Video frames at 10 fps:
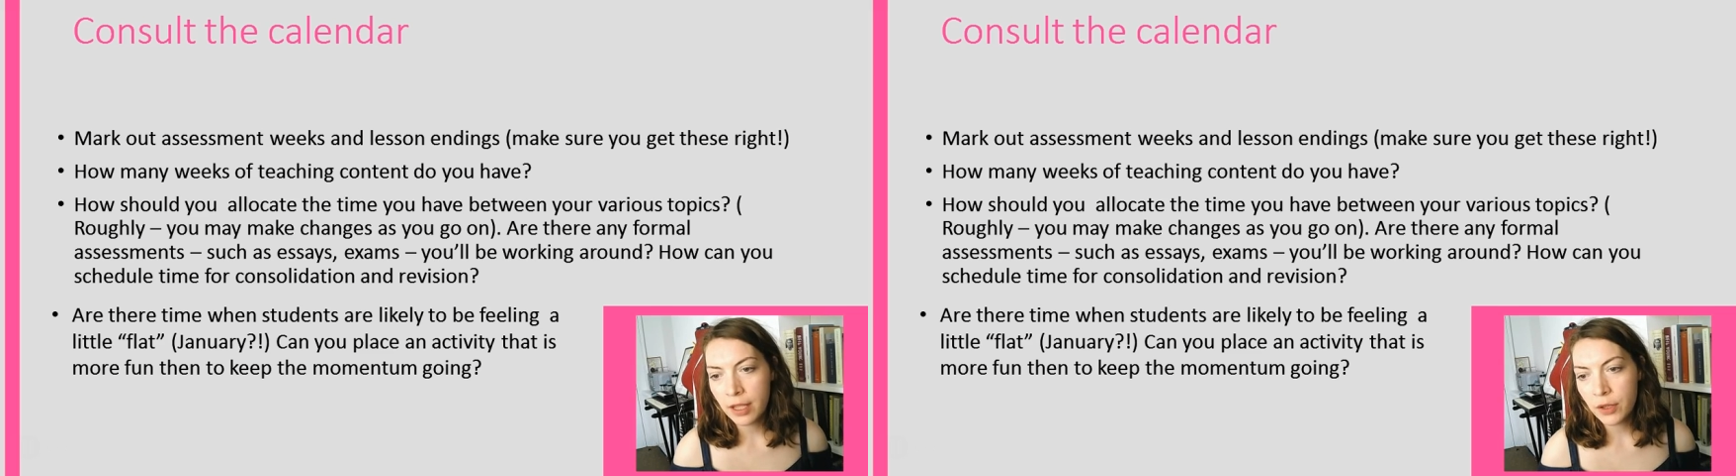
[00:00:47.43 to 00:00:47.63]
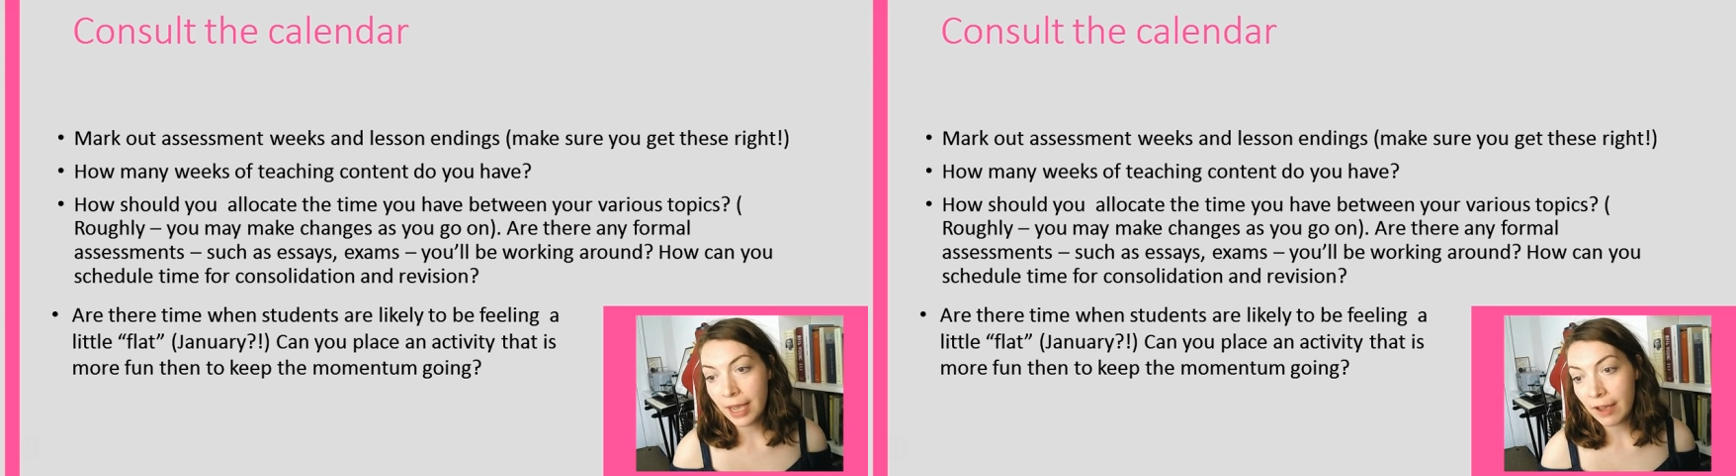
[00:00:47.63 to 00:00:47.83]

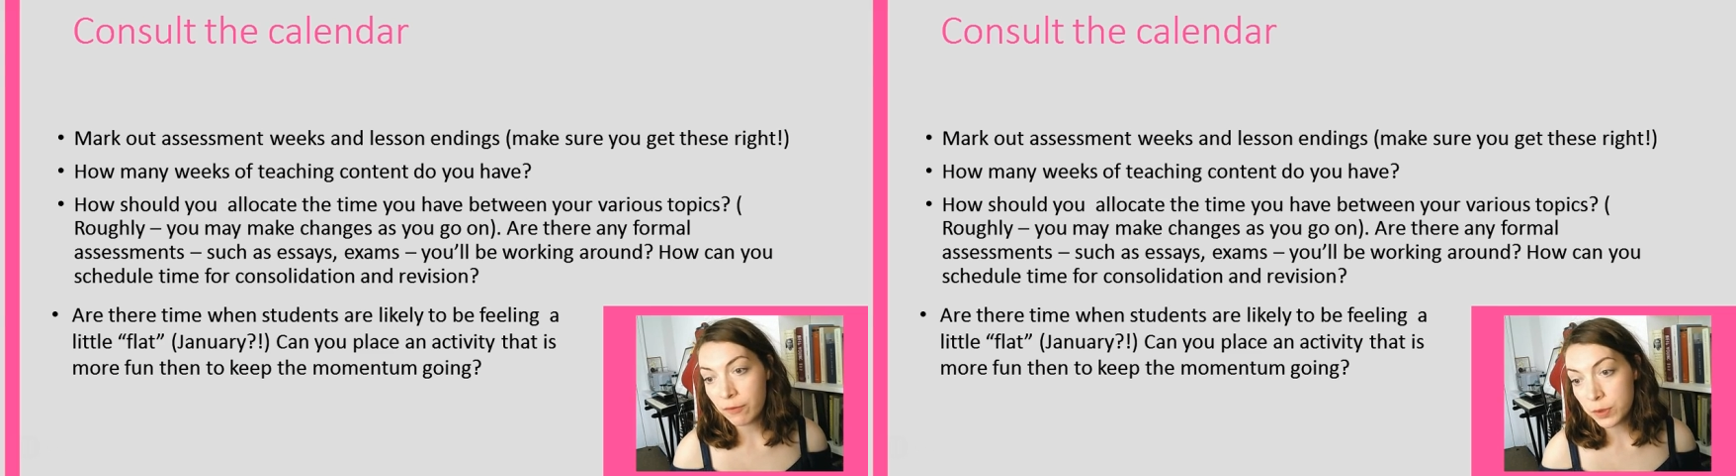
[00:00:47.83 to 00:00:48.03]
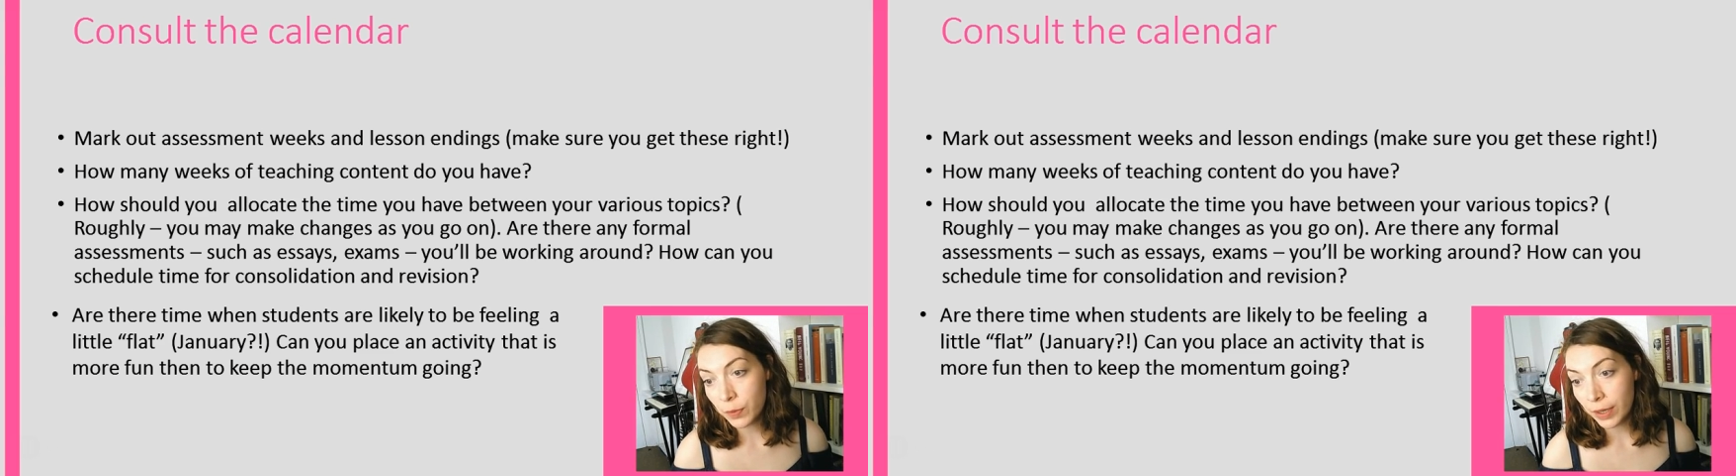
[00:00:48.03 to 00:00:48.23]
you
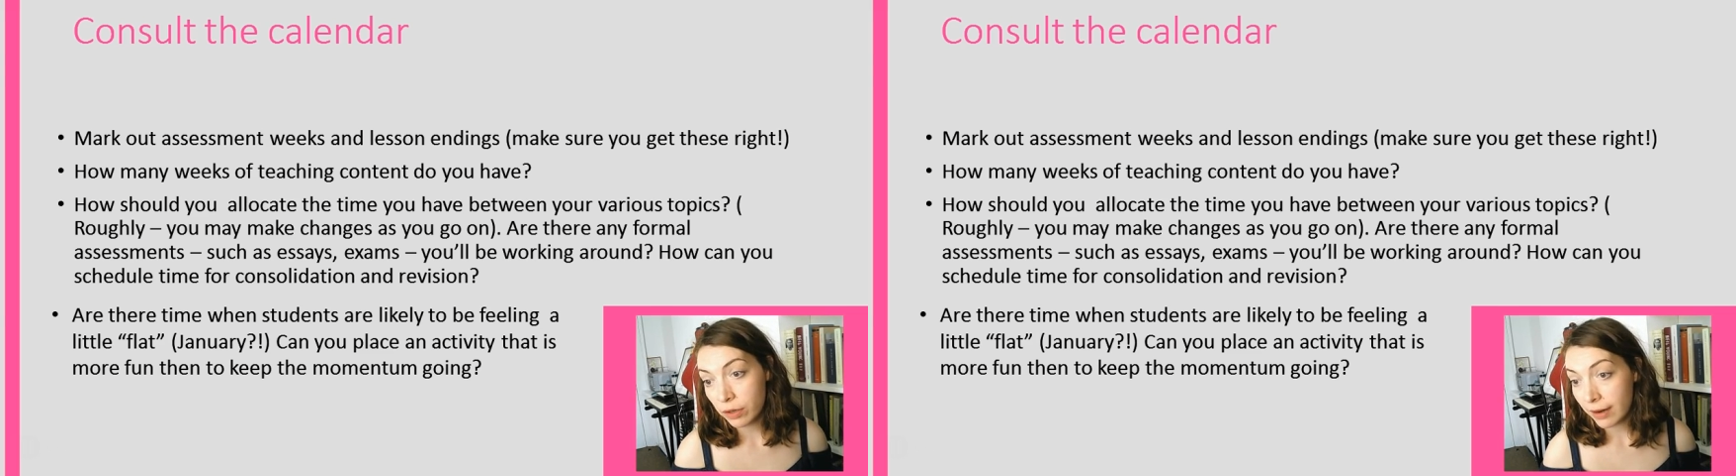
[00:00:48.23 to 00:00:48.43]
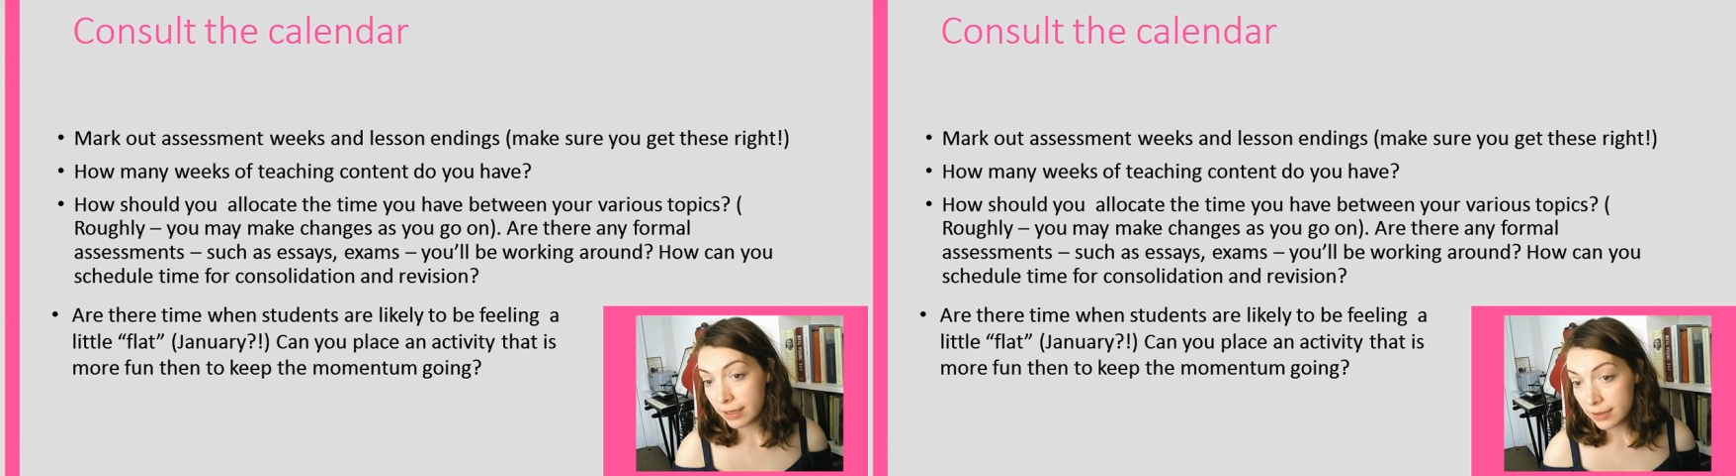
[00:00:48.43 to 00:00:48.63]
have between
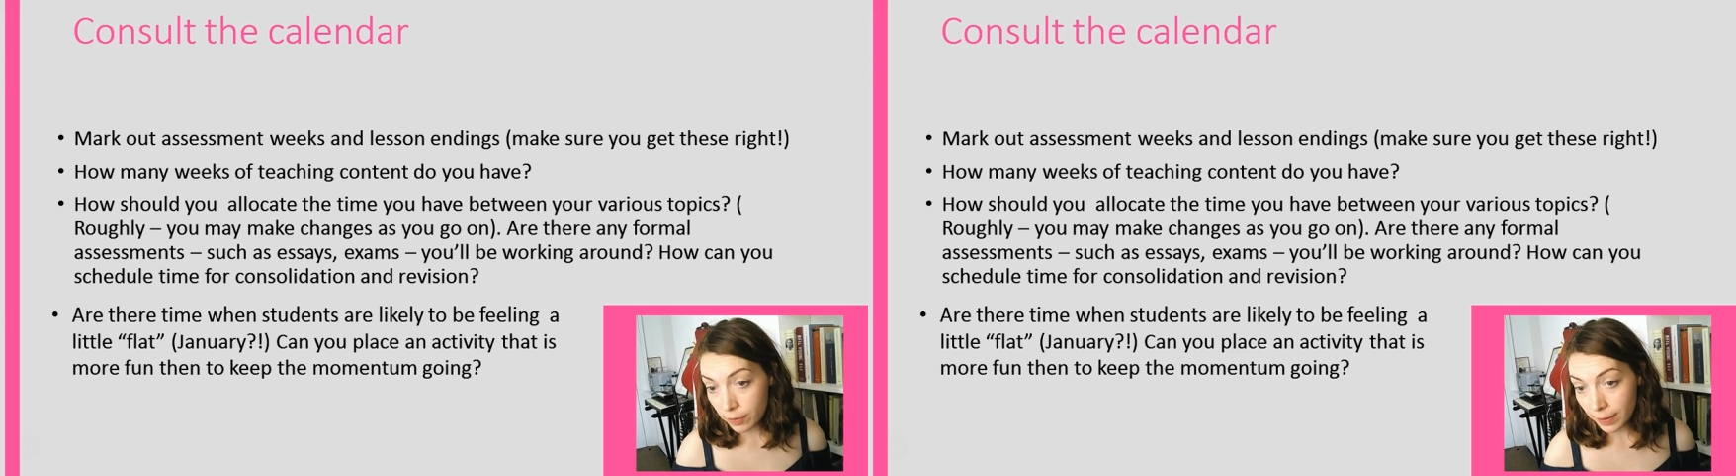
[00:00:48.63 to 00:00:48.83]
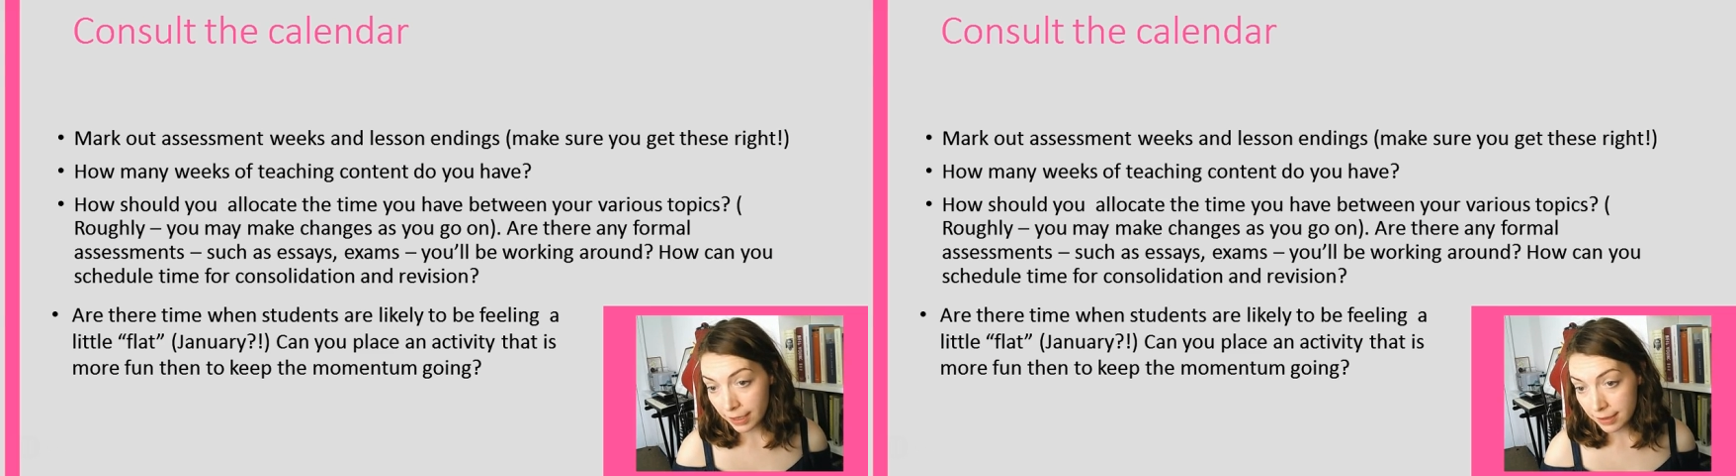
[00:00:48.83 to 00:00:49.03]
your various
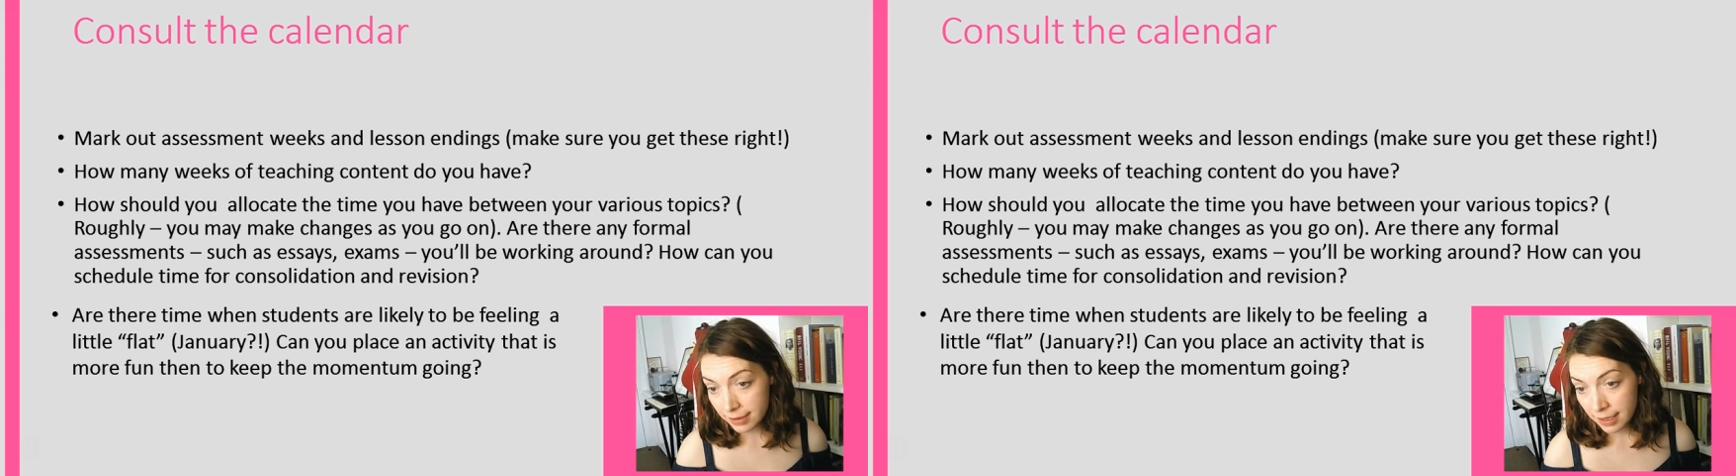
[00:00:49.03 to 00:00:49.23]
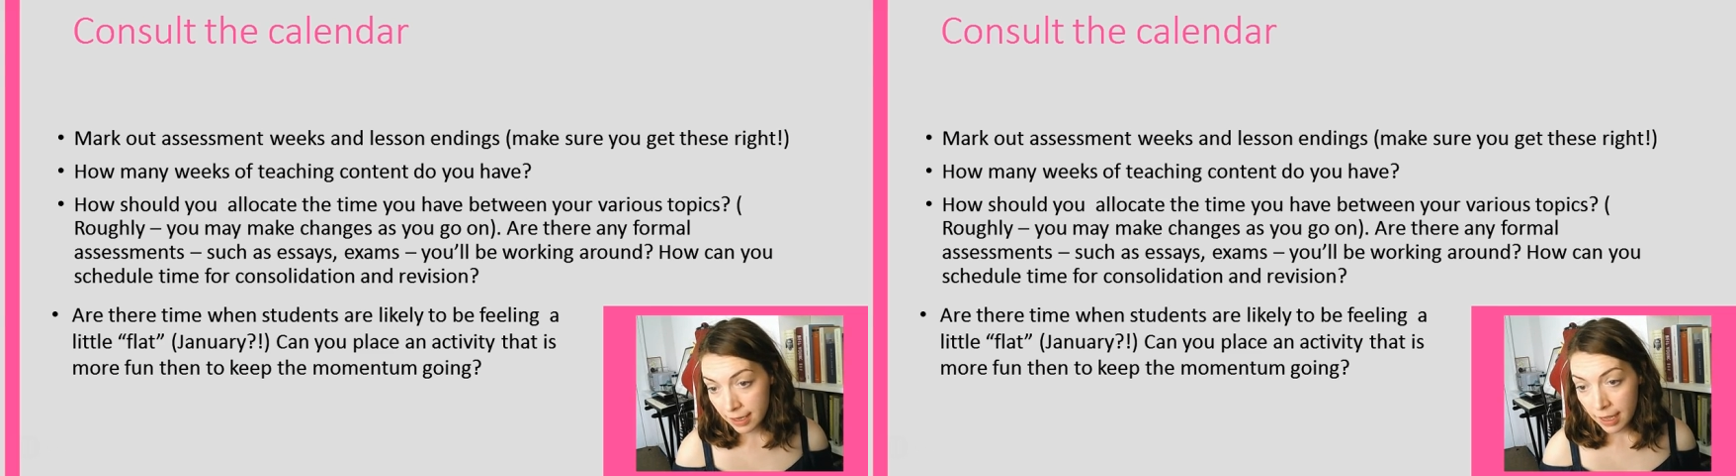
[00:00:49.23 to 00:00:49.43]

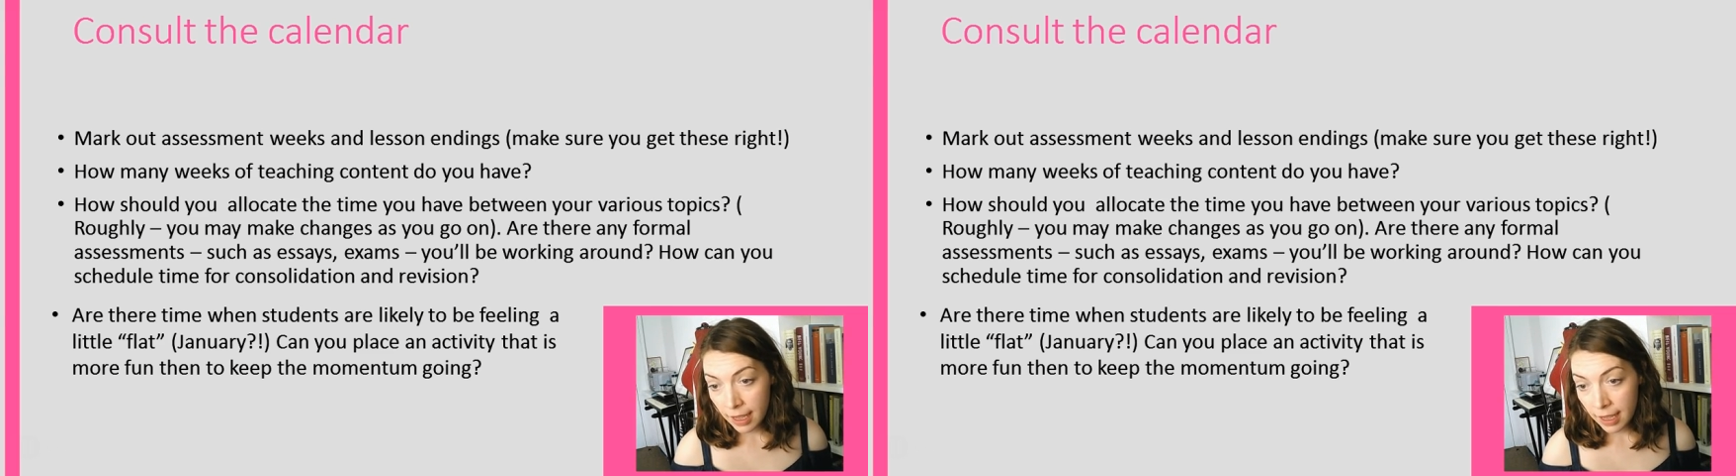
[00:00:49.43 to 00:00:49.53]
topics?